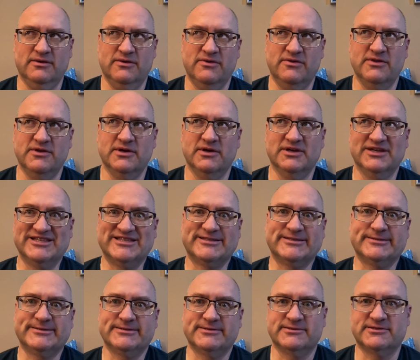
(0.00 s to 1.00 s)
the
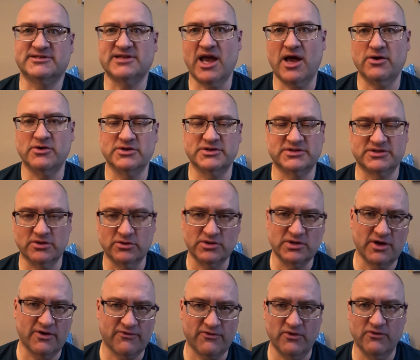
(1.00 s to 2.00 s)
Z sound is so
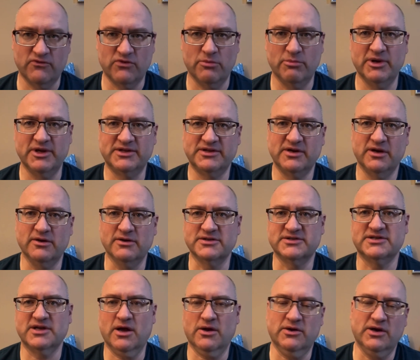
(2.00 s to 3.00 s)
different from a T
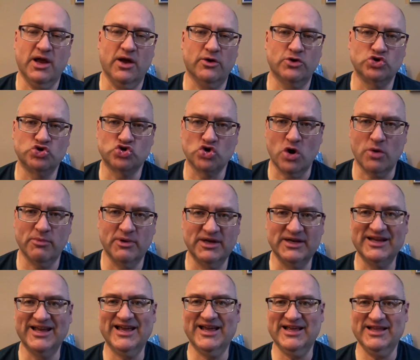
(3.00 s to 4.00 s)
sound. Now in
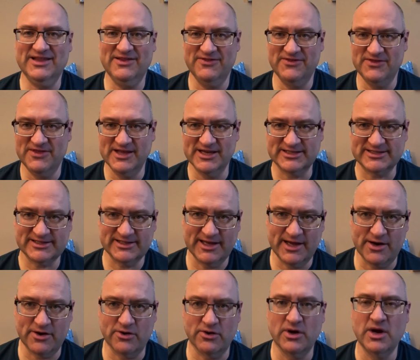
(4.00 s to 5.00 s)
German, this
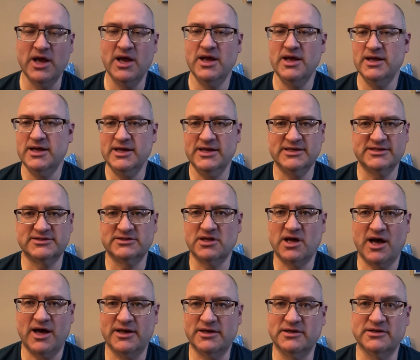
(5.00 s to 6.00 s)
letter is
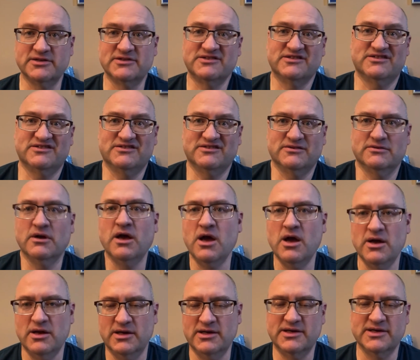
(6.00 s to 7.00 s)
not a Z,
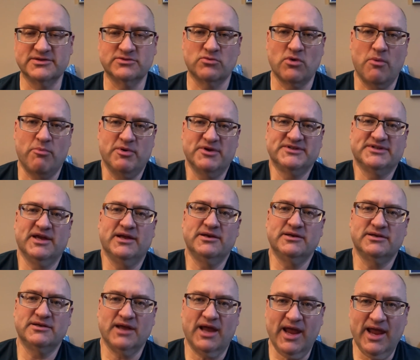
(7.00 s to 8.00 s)
it doesn't
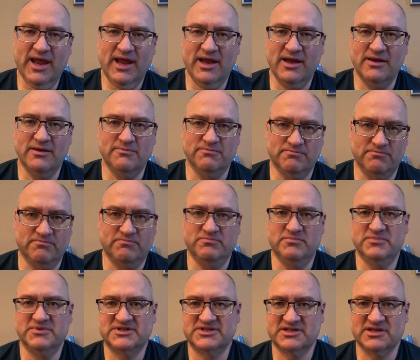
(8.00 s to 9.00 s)
represent a
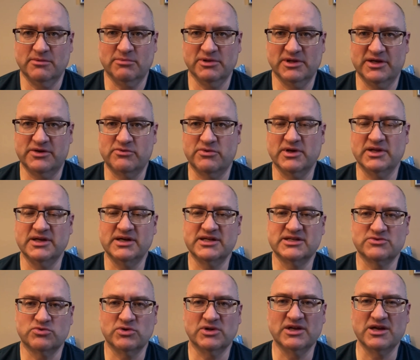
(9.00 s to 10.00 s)
sibilant really,
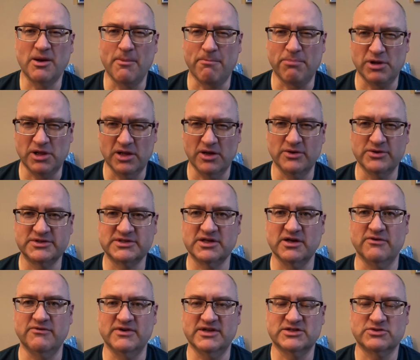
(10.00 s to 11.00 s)
it's really a
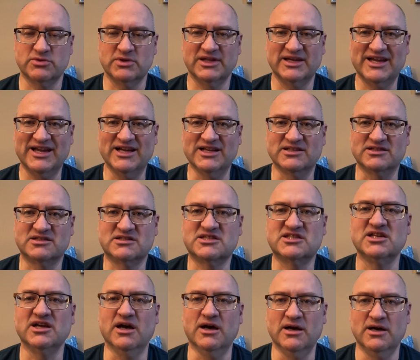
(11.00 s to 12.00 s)
plosive, it's really a
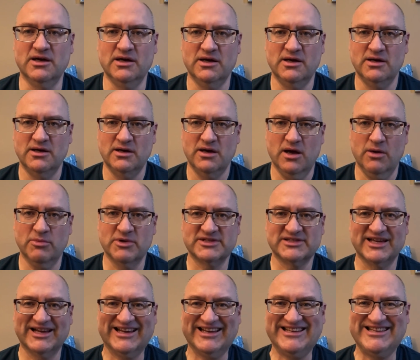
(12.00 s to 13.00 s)
T, almost
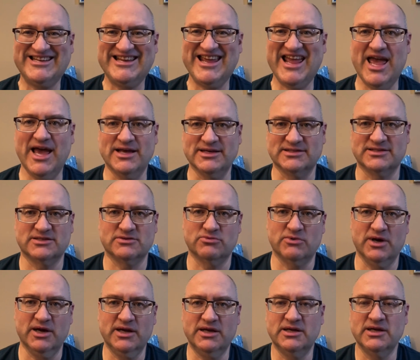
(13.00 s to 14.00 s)
like a TS,
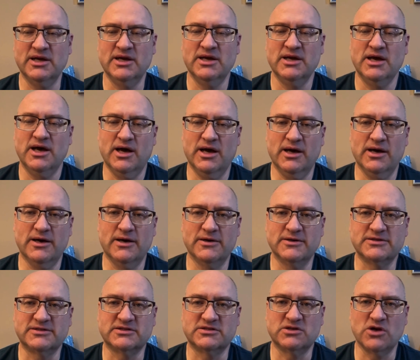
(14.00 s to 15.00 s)
right?
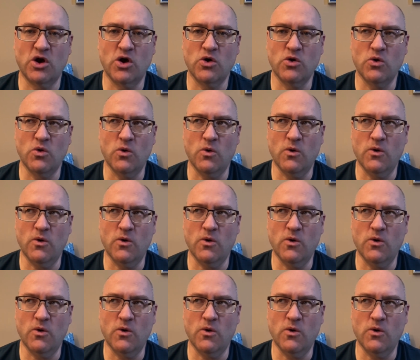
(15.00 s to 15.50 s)
So